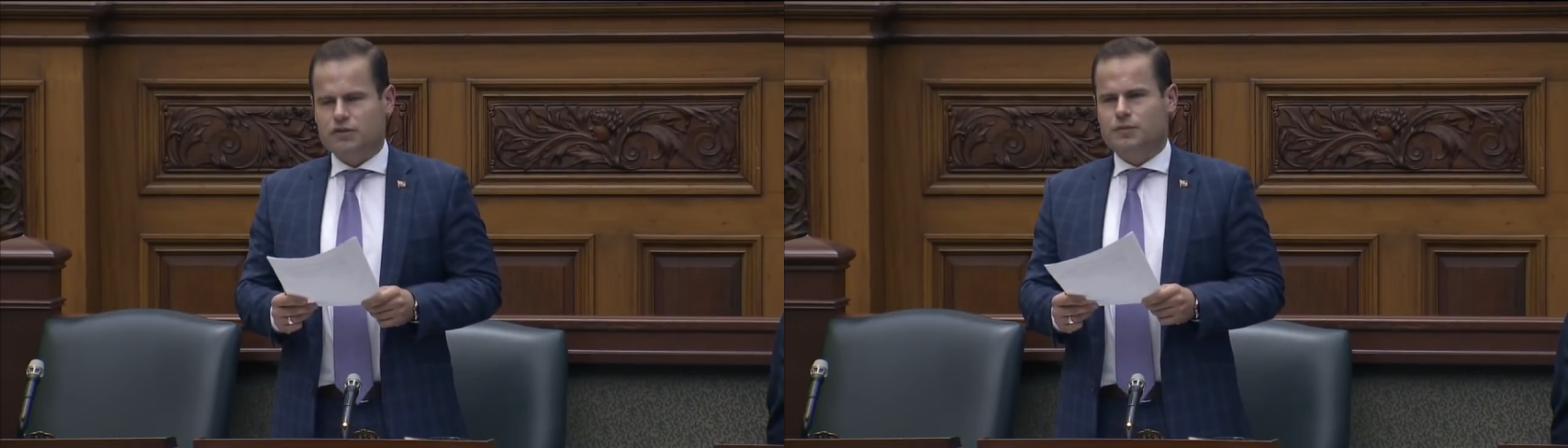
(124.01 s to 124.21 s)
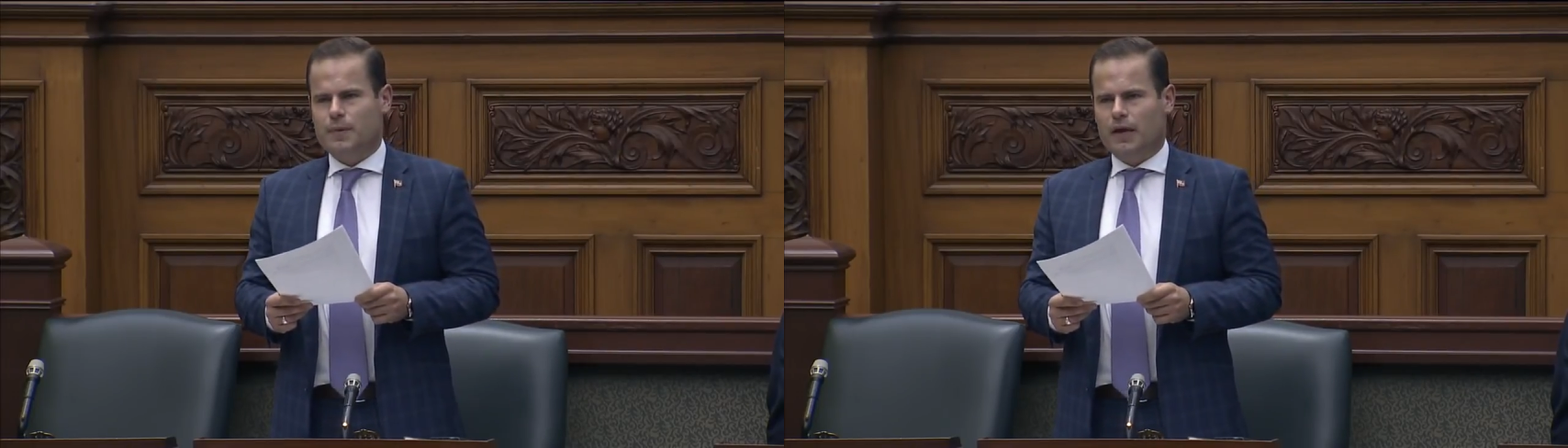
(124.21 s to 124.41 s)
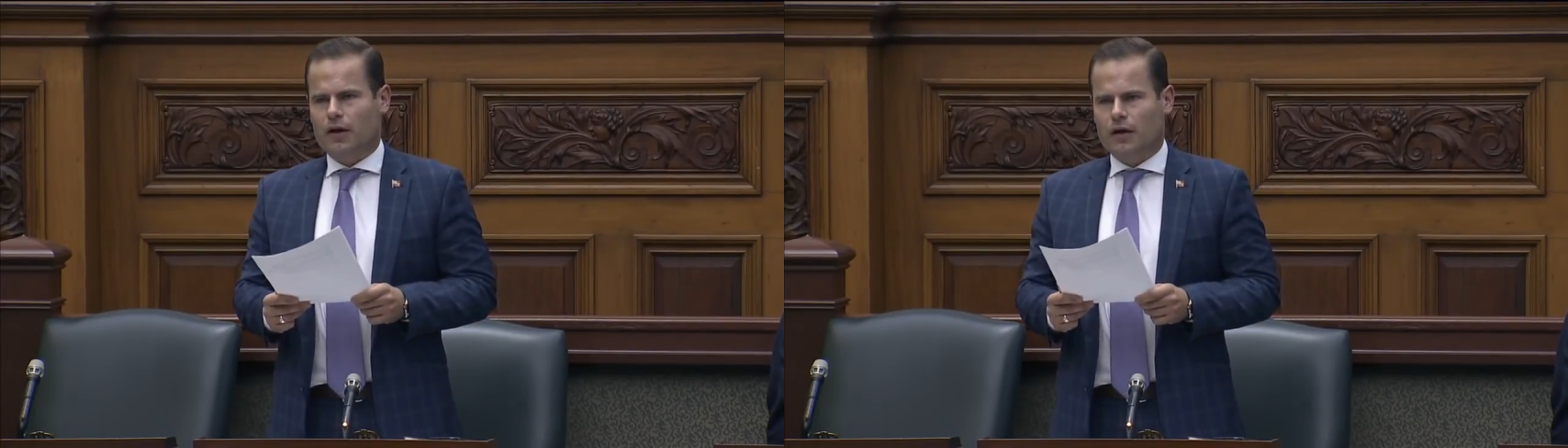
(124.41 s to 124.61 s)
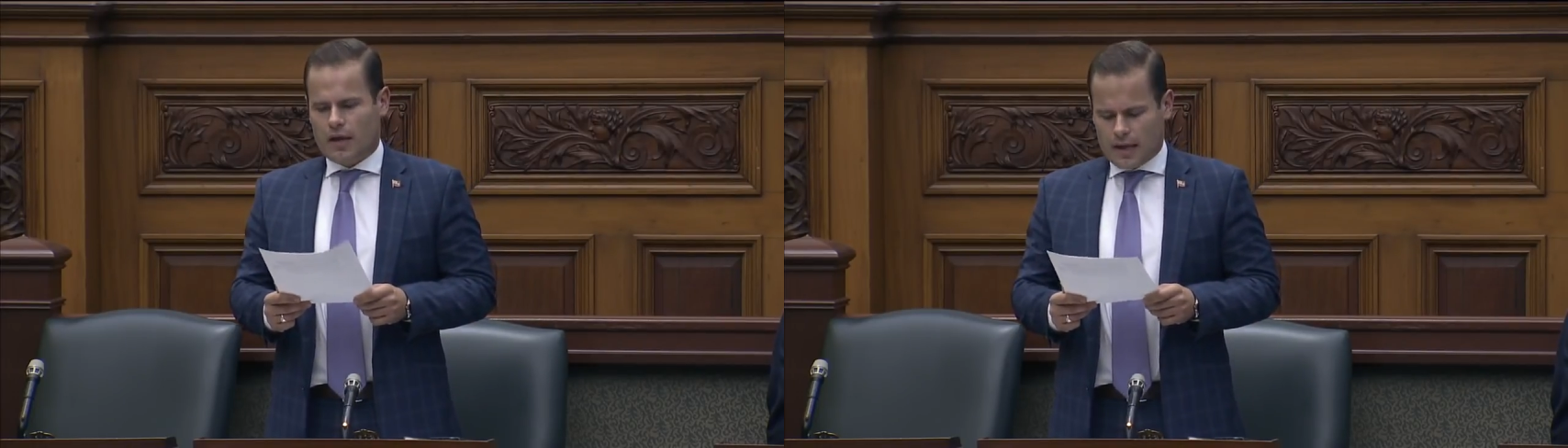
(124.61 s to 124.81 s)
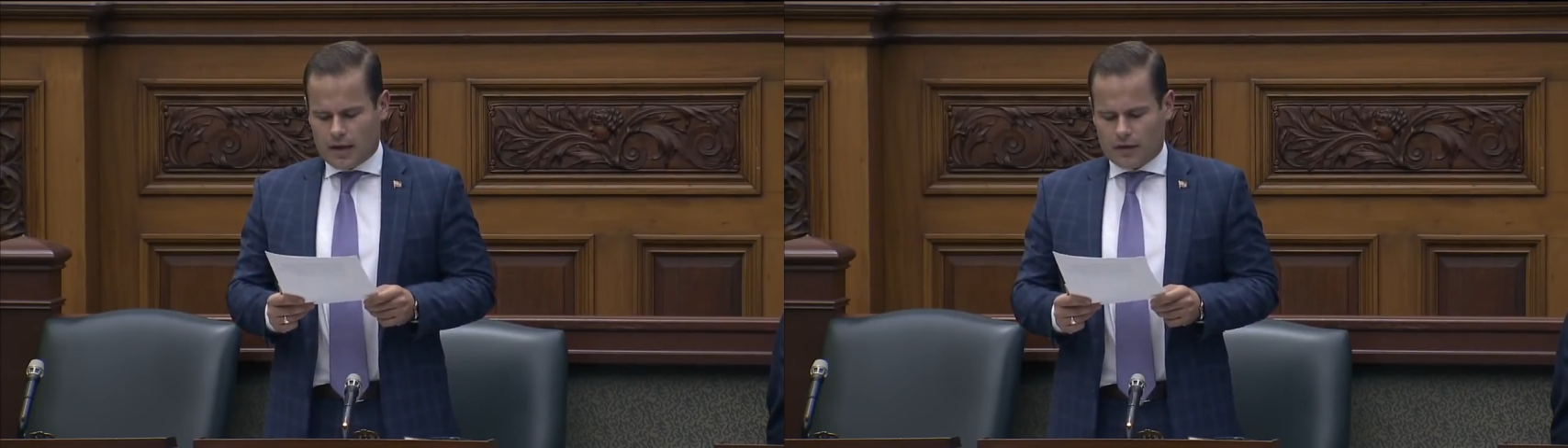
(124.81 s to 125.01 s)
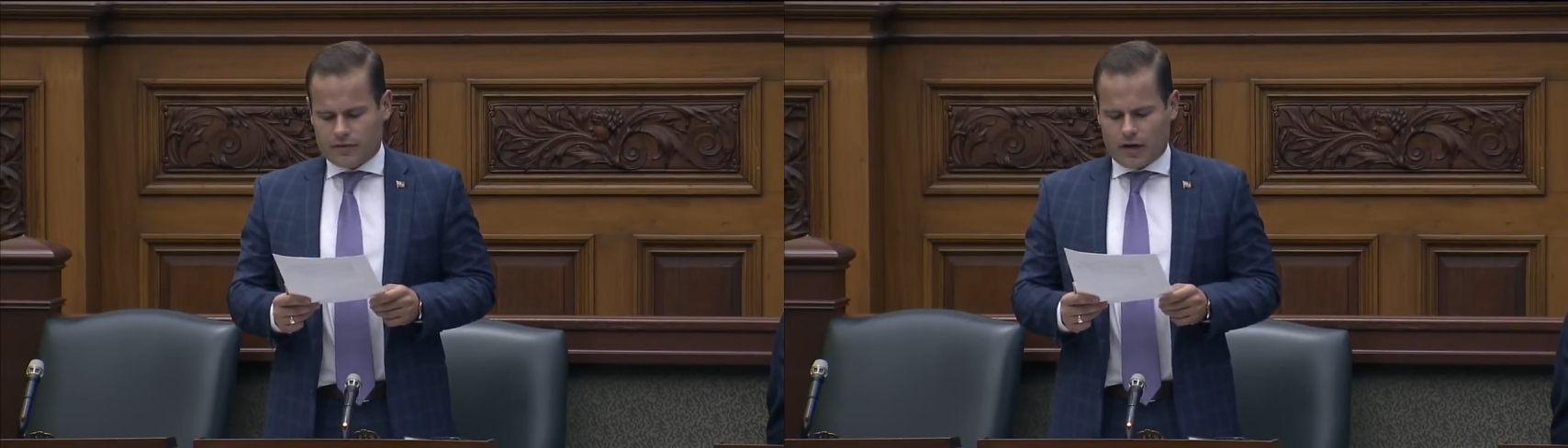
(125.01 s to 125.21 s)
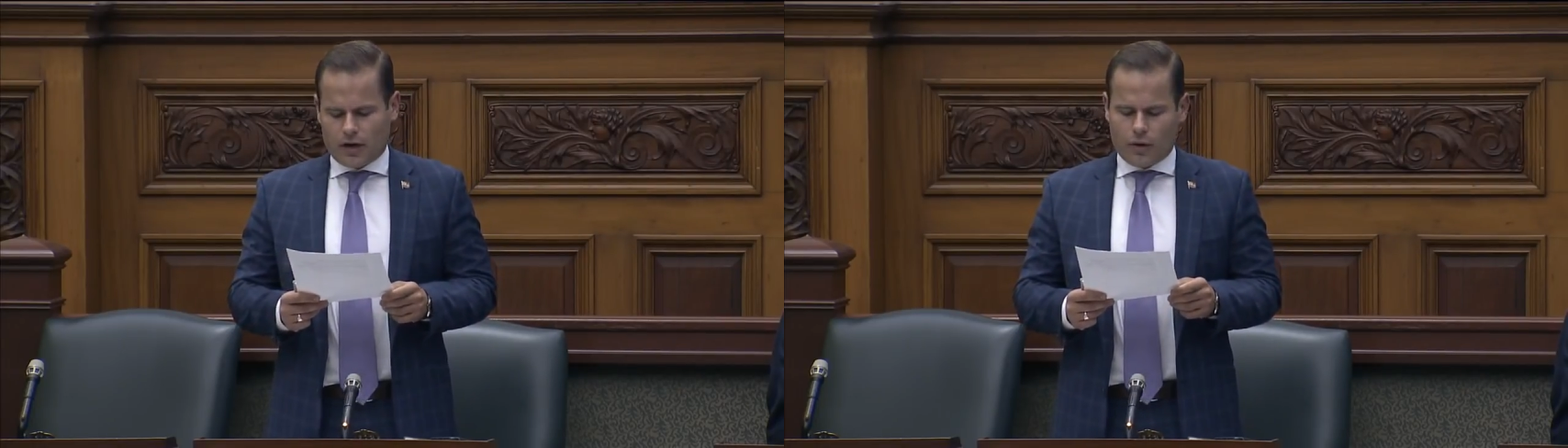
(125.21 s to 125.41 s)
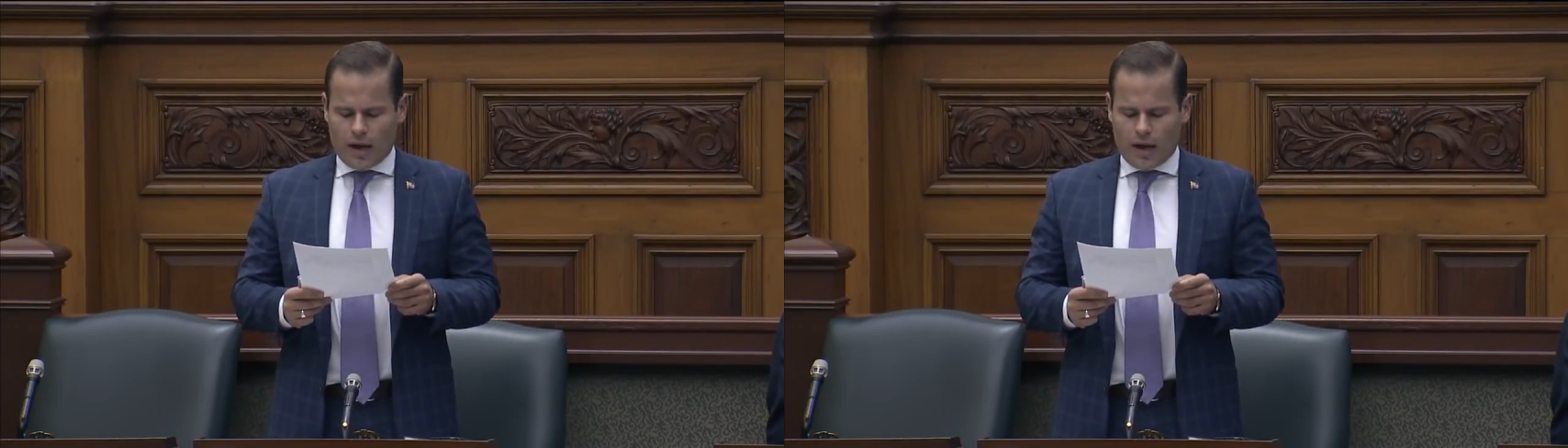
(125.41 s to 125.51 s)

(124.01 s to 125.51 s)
Speaker, in Ontario,